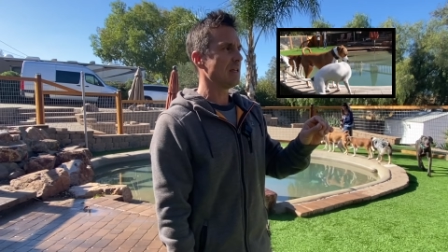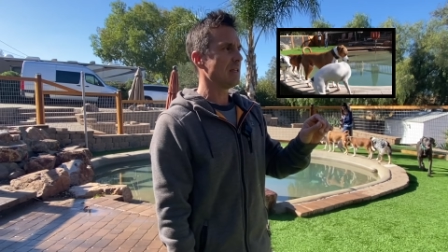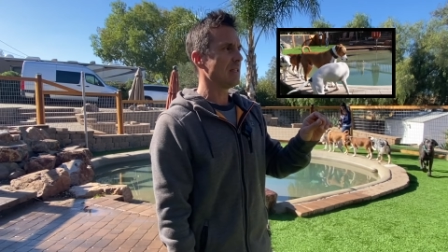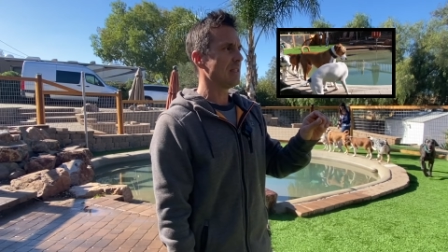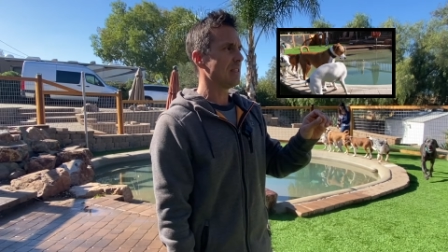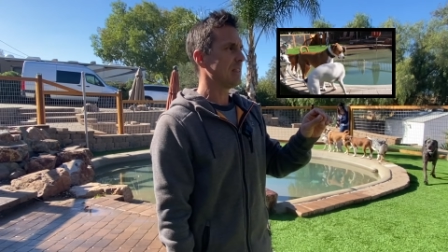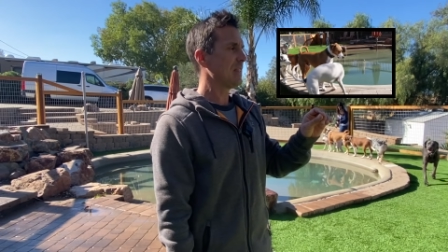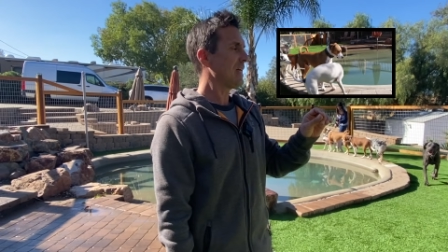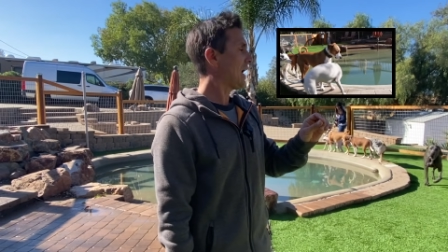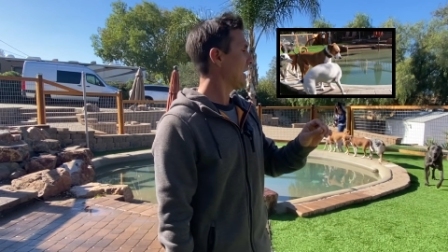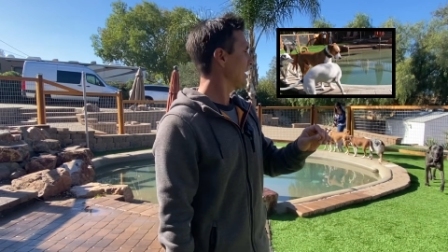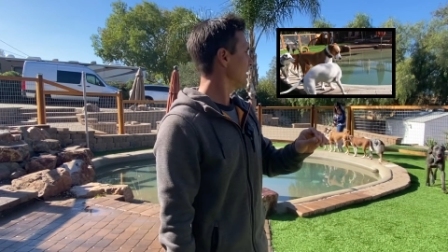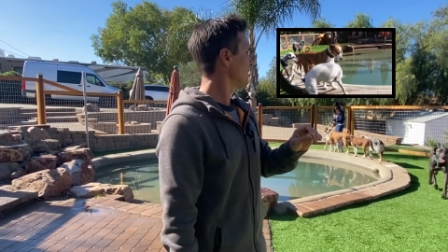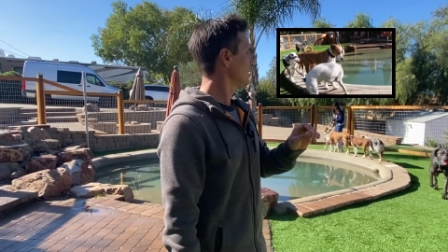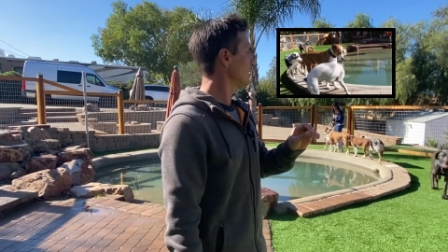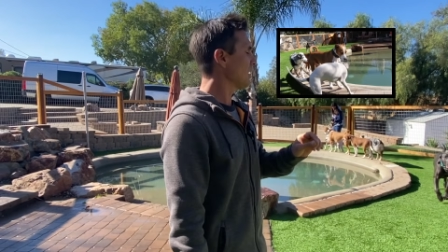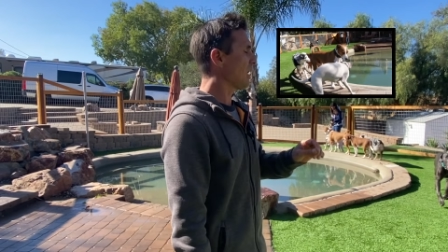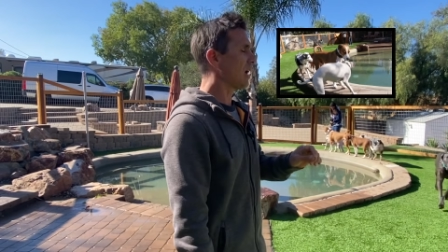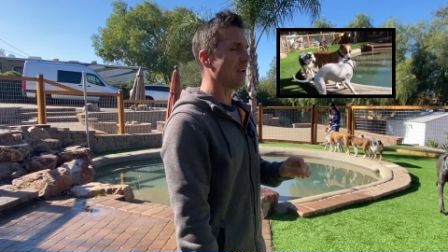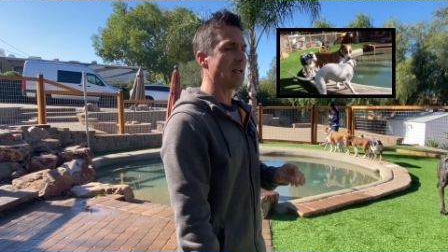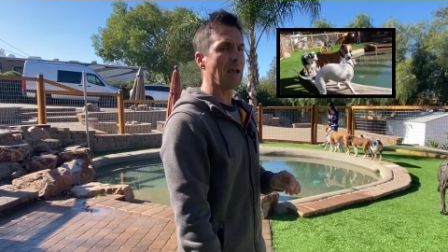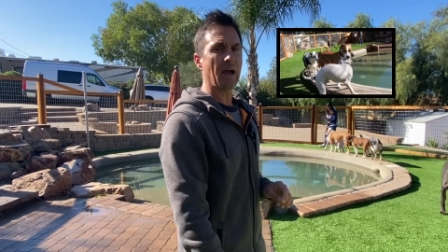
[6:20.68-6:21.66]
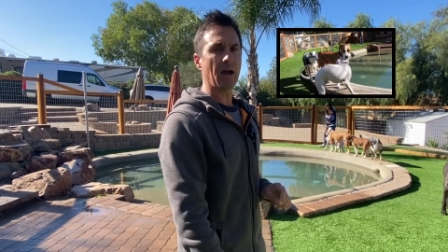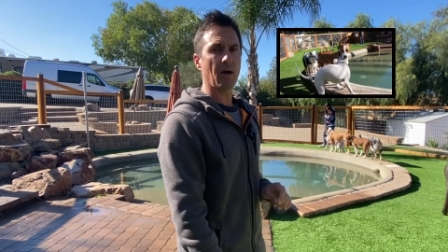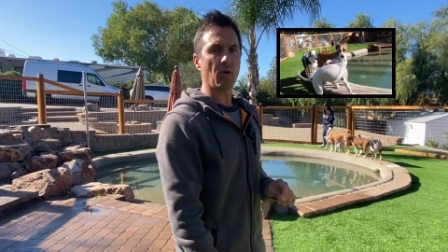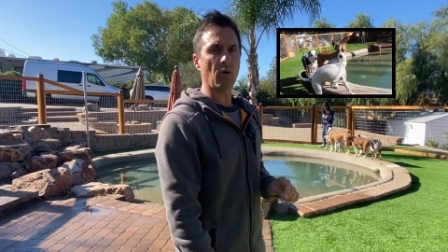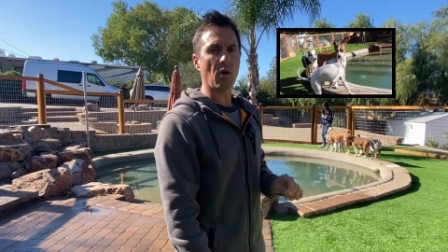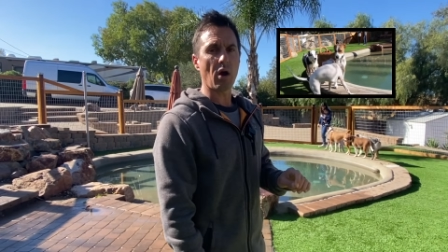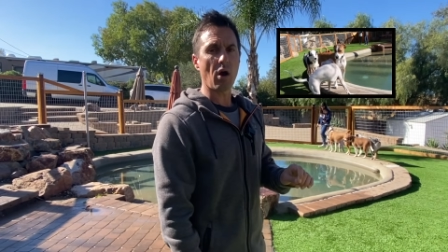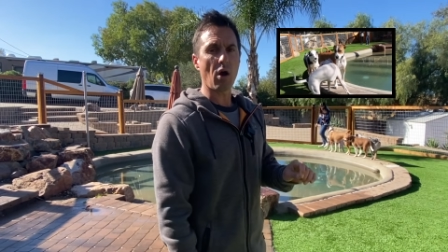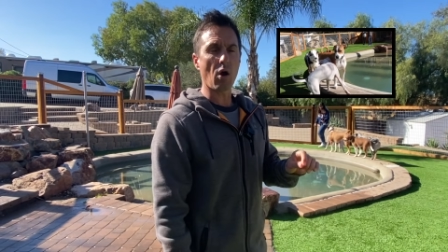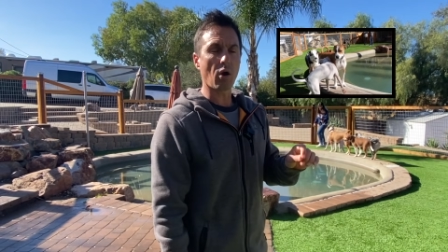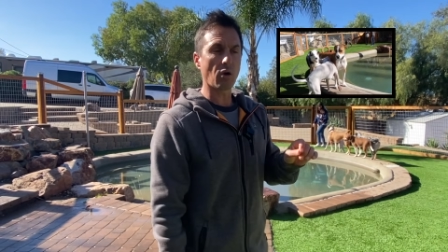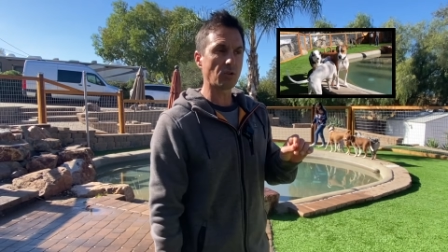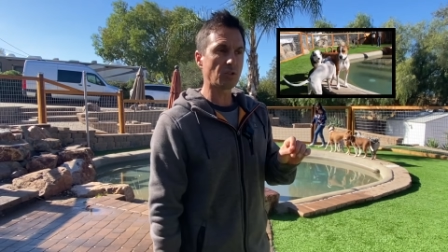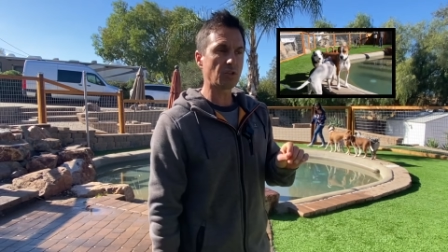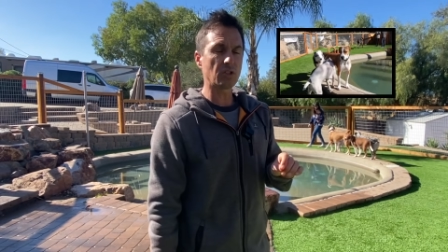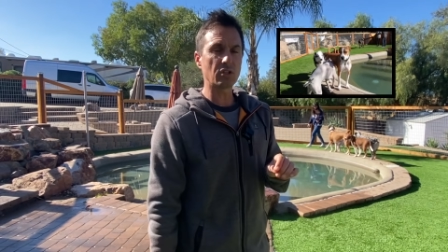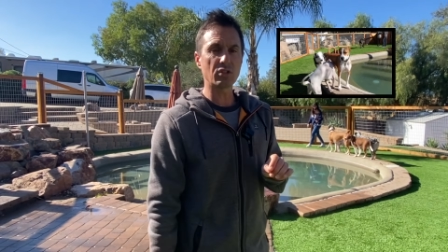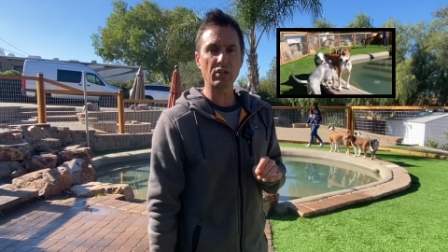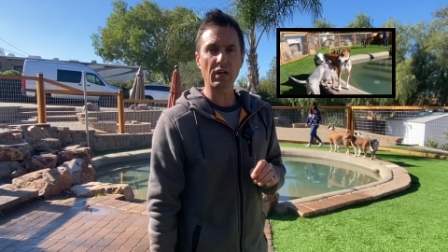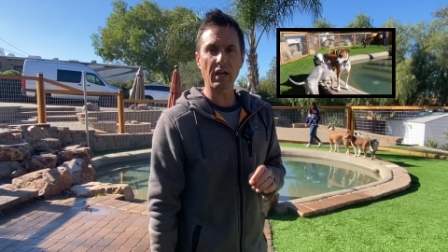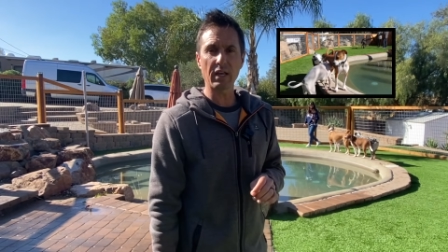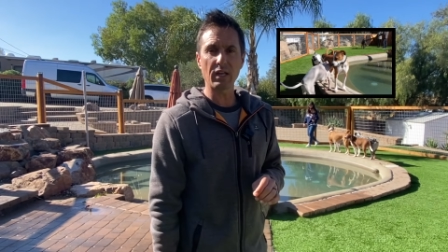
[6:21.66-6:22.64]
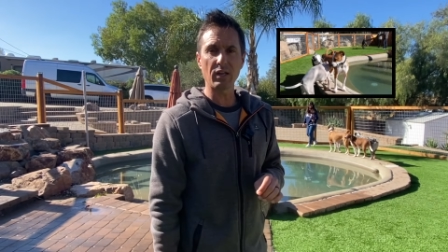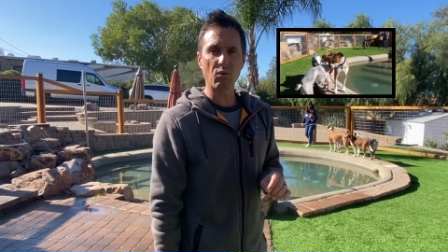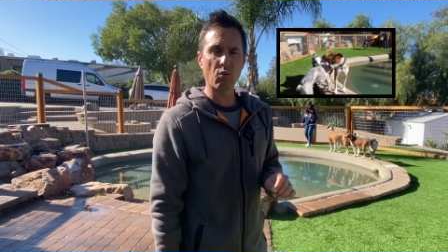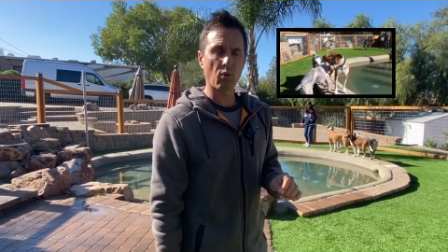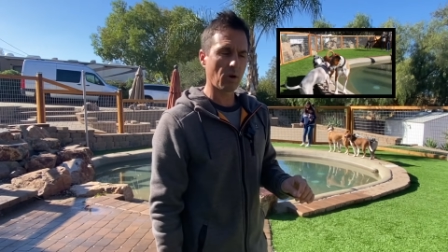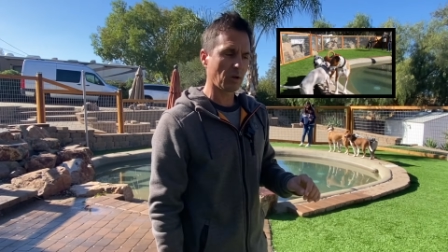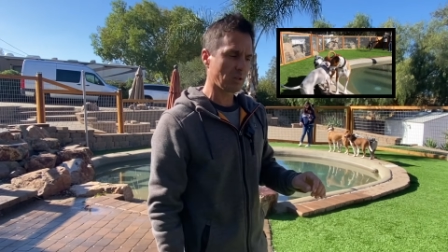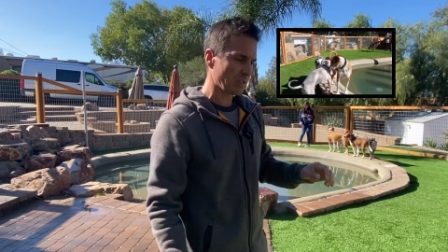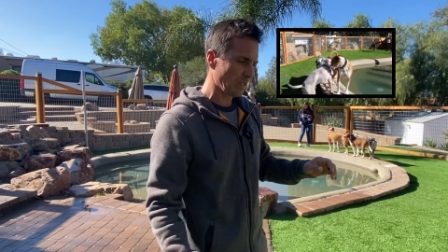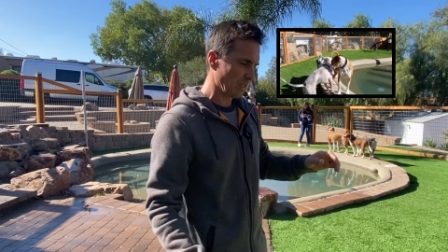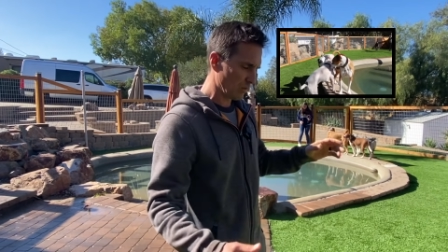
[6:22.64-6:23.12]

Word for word: That is not how our society works.